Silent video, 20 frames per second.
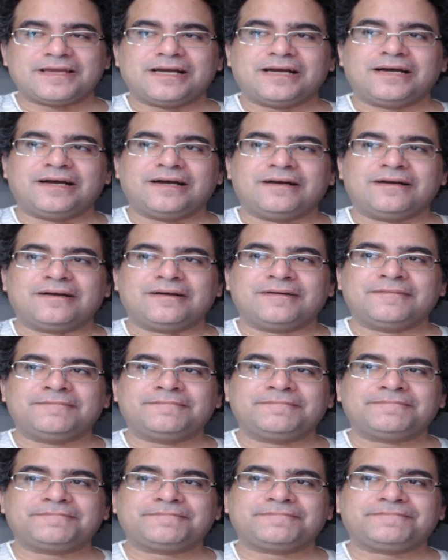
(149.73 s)

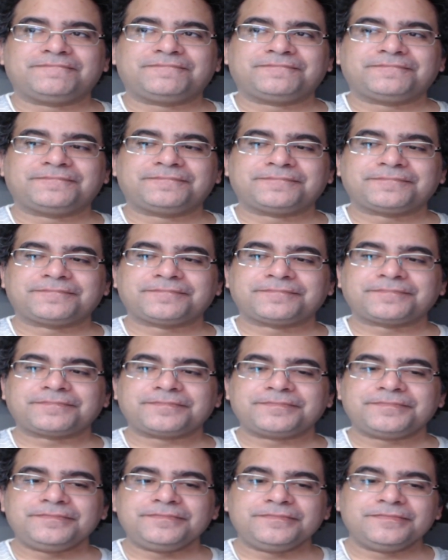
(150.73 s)

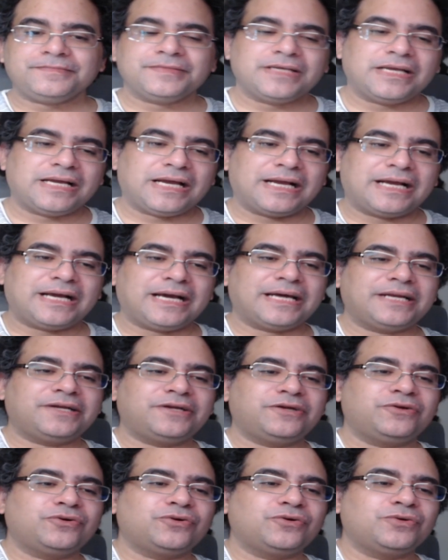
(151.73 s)
I got a
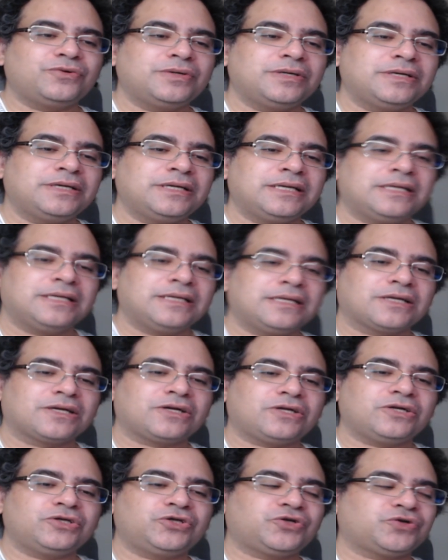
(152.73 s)
new
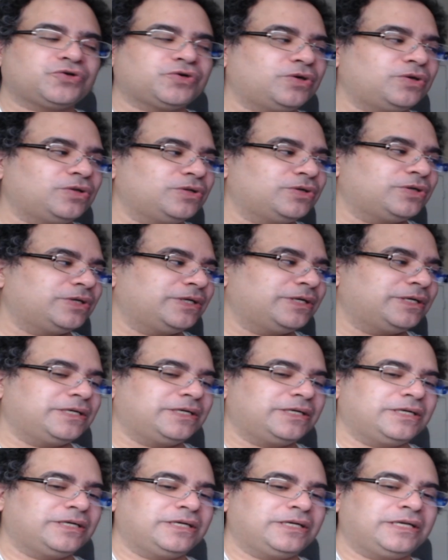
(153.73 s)
controller.
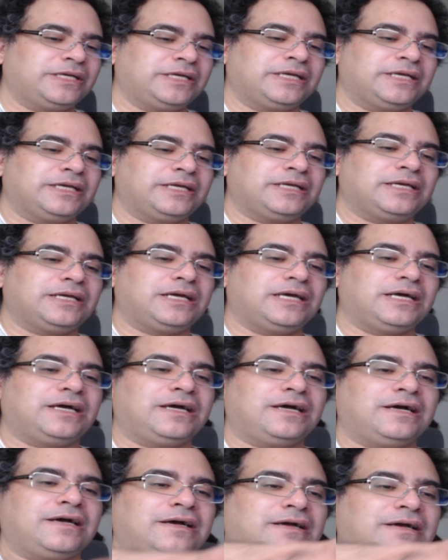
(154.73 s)

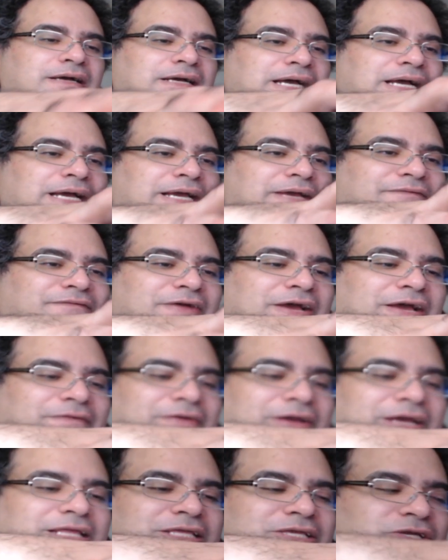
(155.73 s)
I've
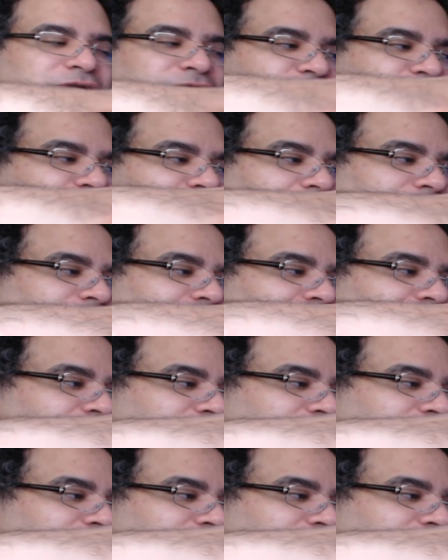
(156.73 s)
had this controller for a